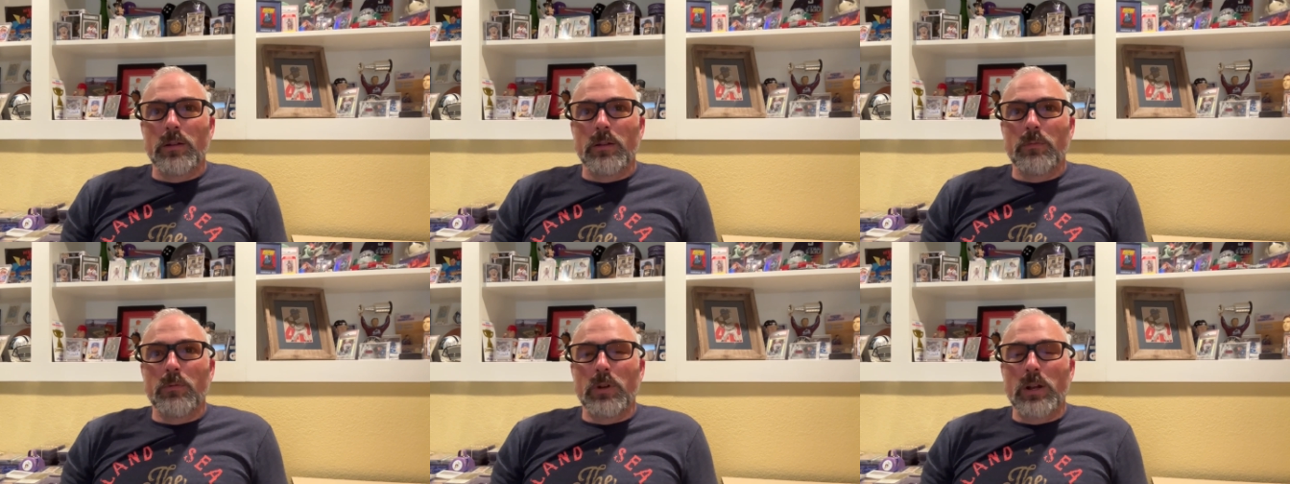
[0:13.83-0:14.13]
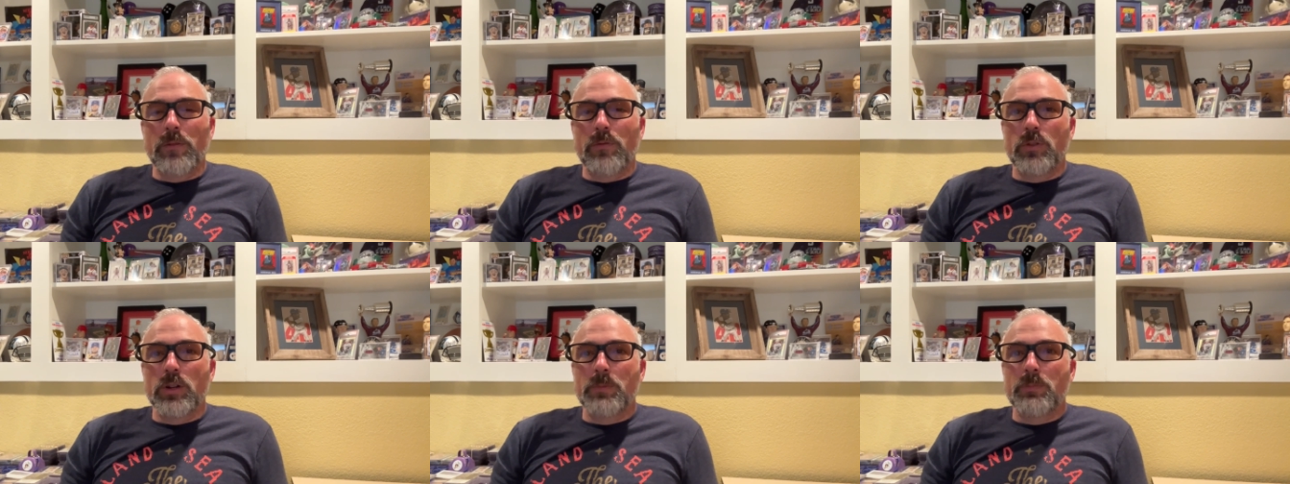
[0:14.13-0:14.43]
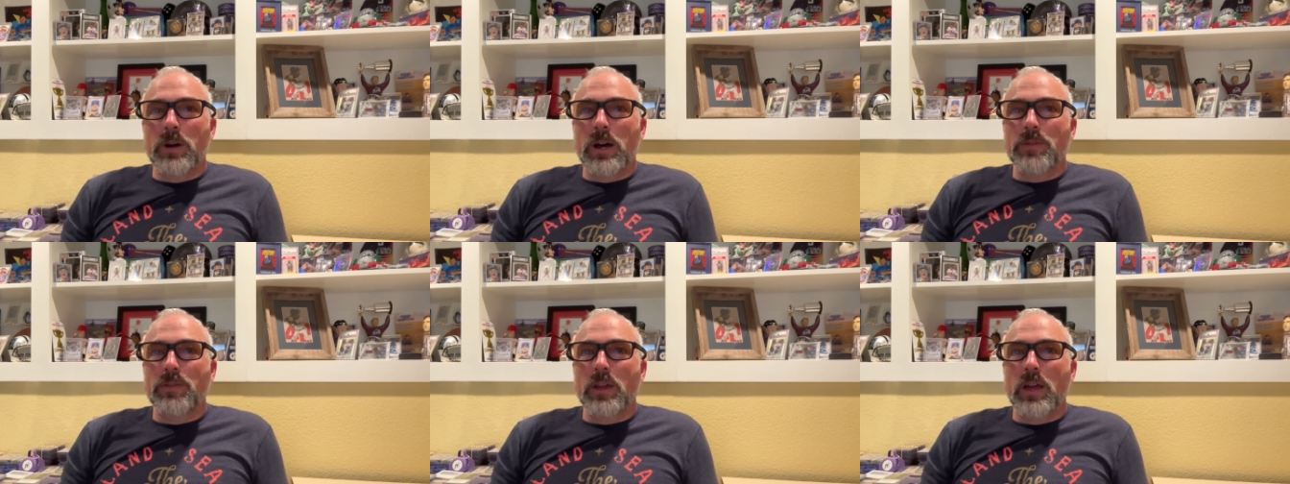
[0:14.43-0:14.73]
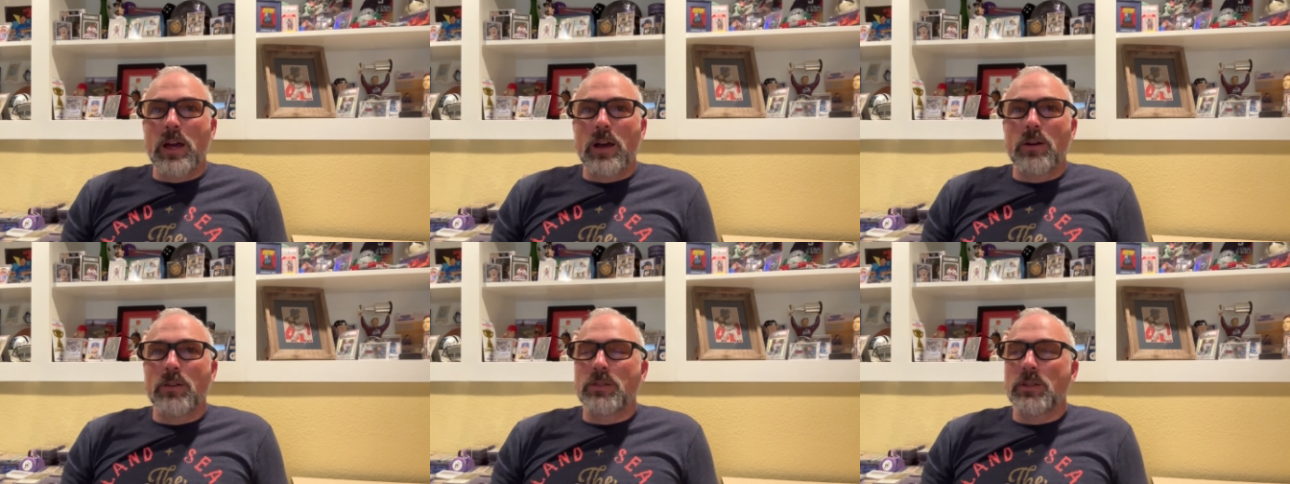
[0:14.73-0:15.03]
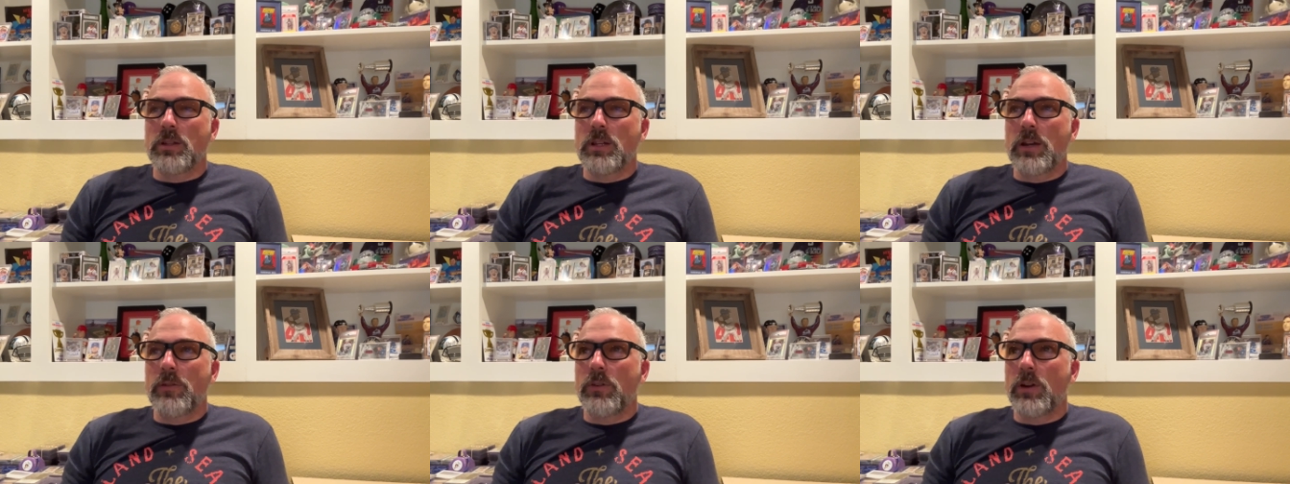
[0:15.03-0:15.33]
I first bought the house, I
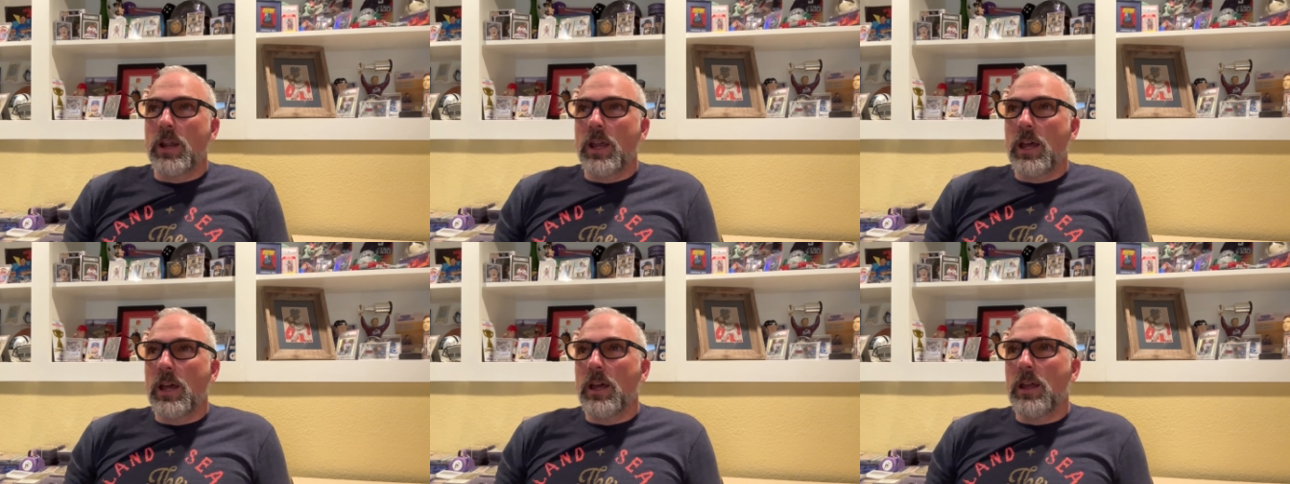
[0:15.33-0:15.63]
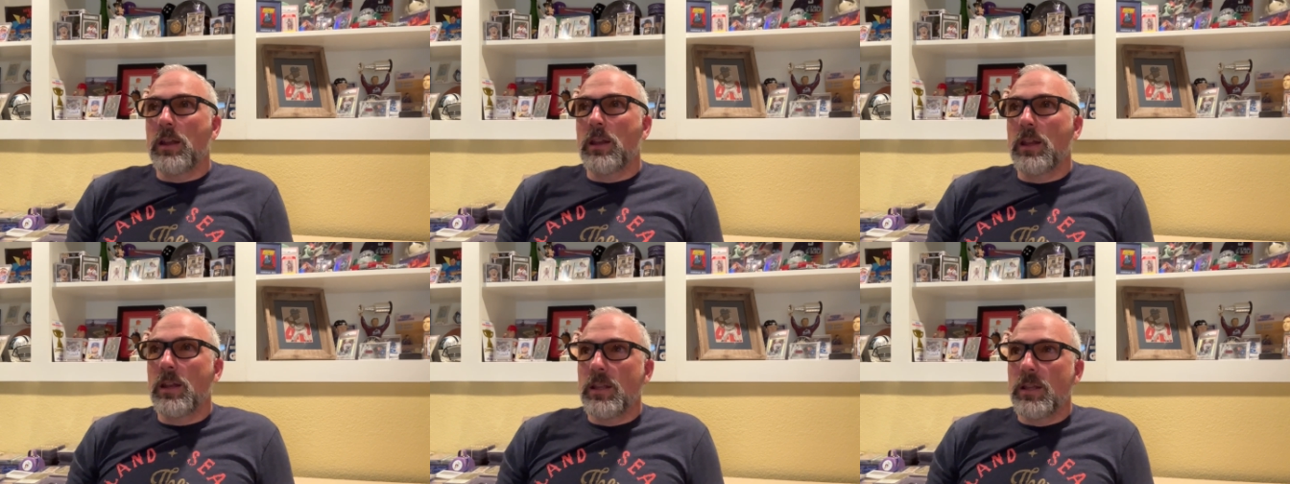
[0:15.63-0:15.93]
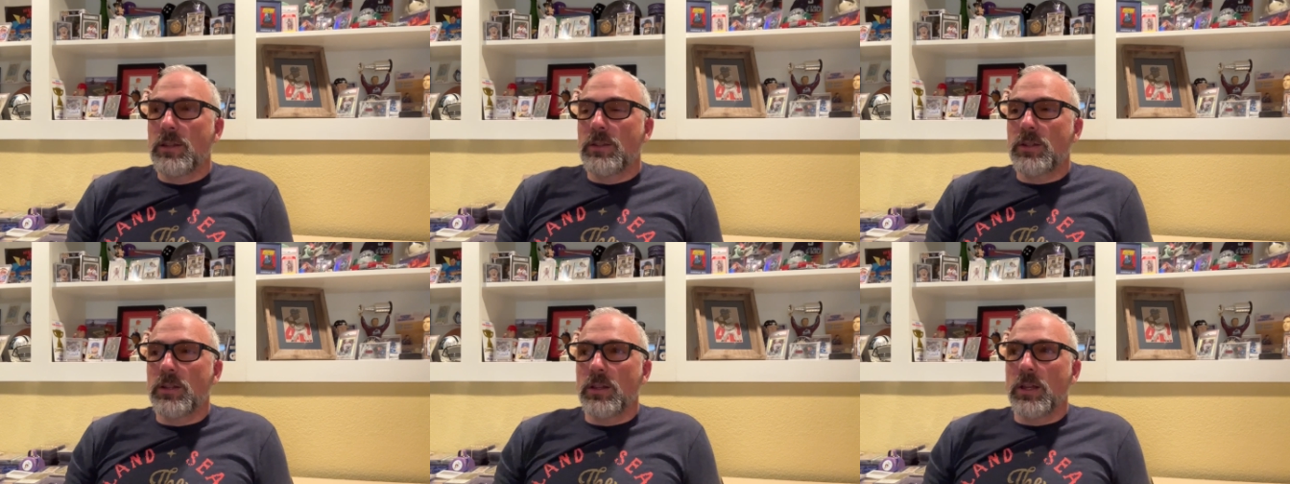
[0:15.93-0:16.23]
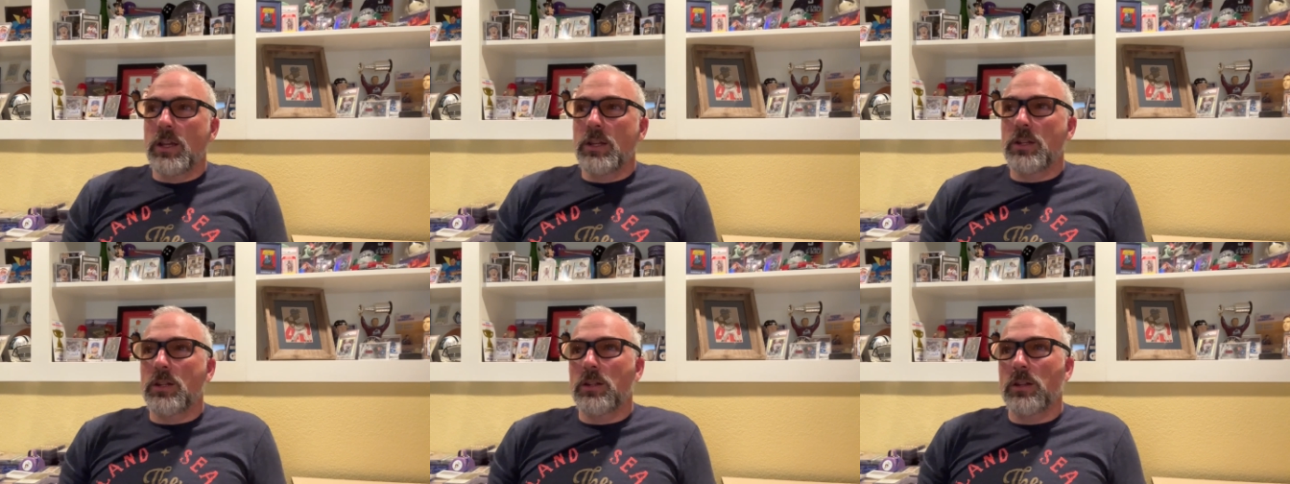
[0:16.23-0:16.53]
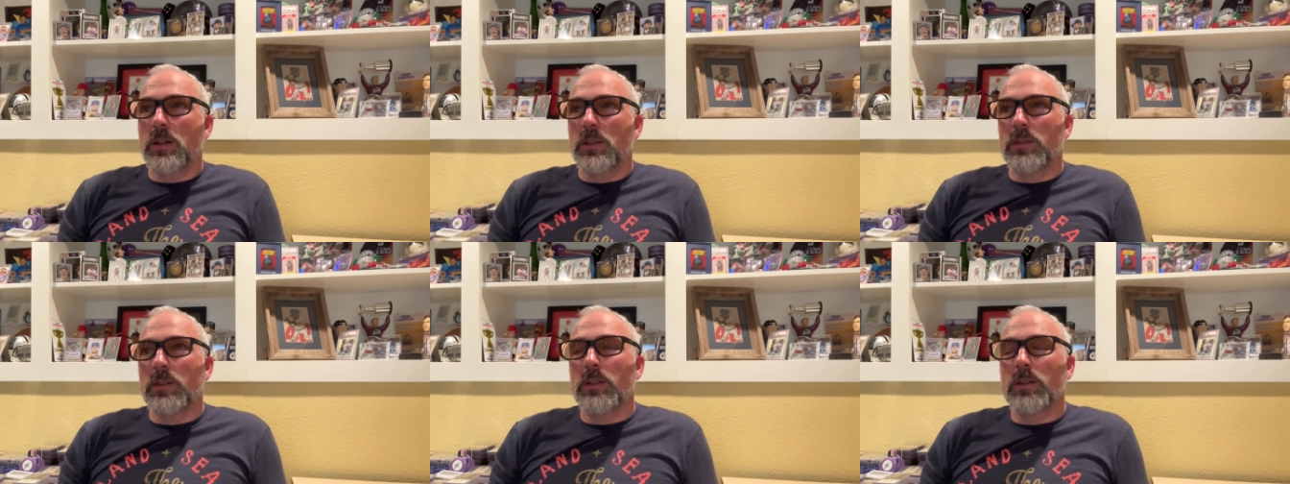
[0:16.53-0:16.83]
never had any insulation
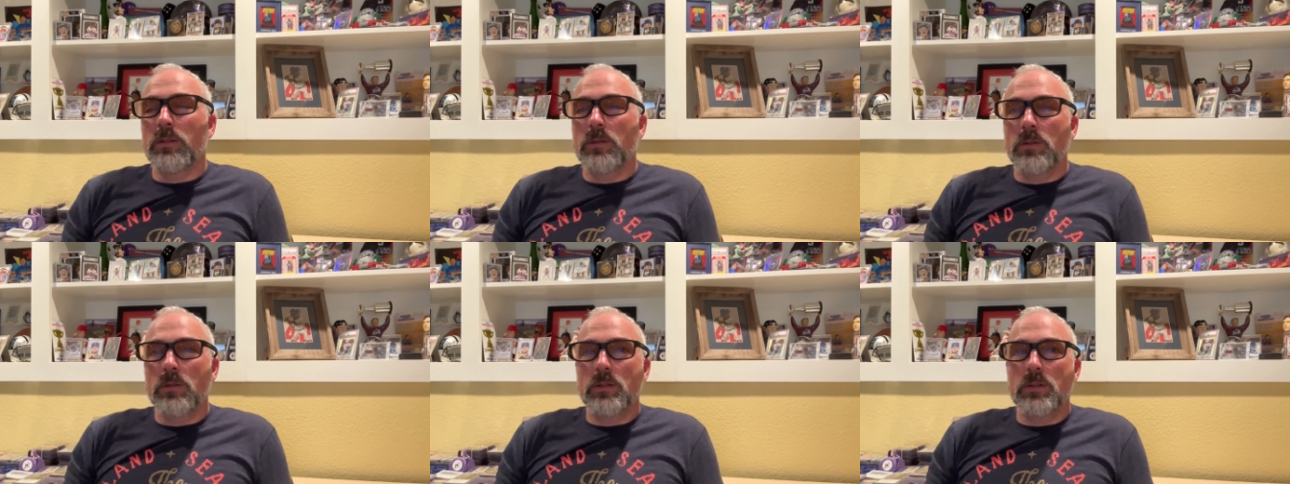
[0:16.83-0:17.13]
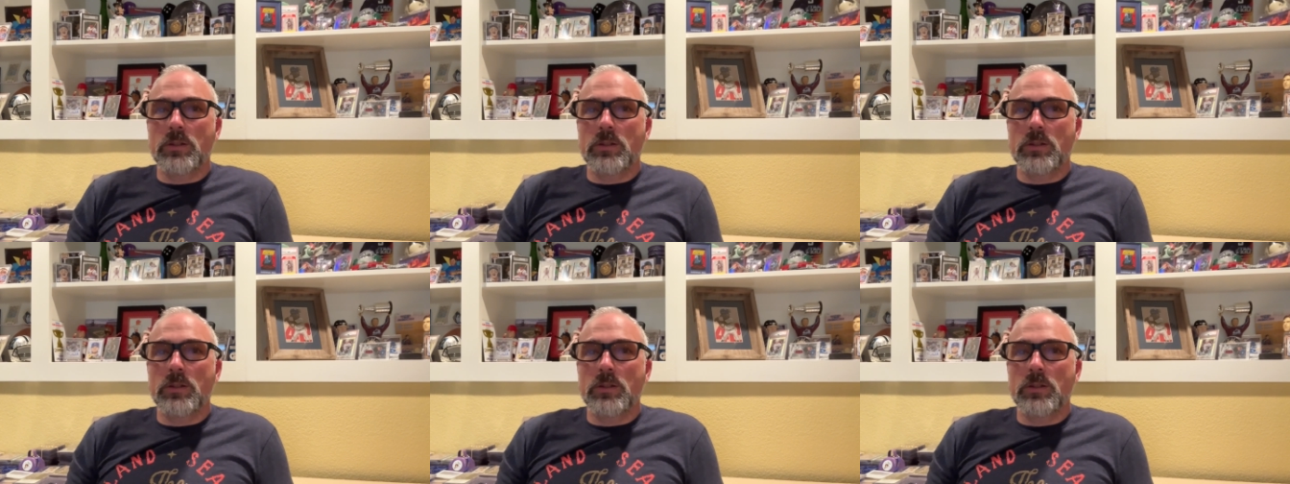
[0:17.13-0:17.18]
on the